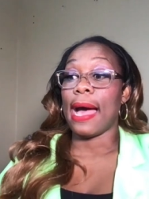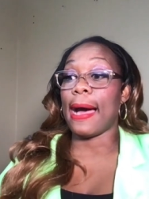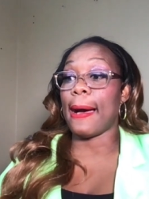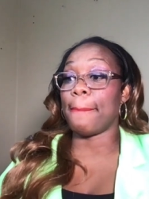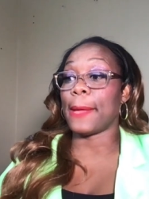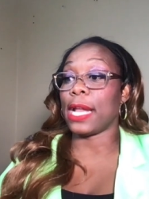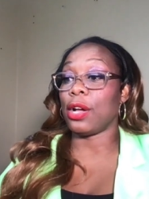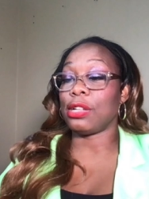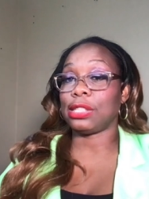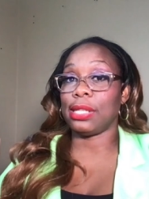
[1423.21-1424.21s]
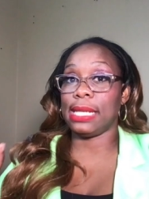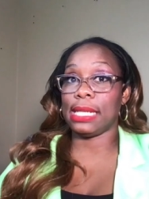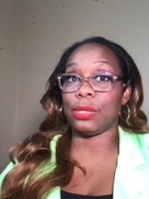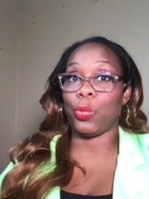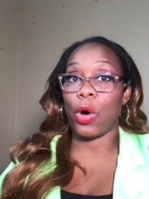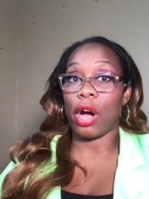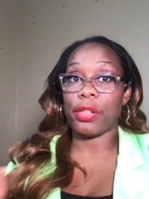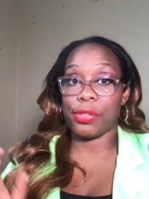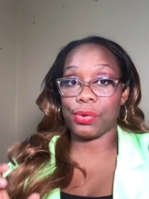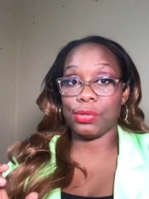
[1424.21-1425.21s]
Um, and also little
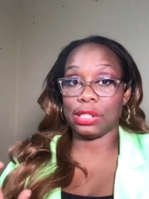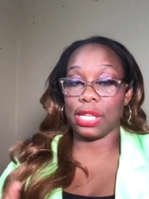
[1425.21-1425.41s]
walkthroughs.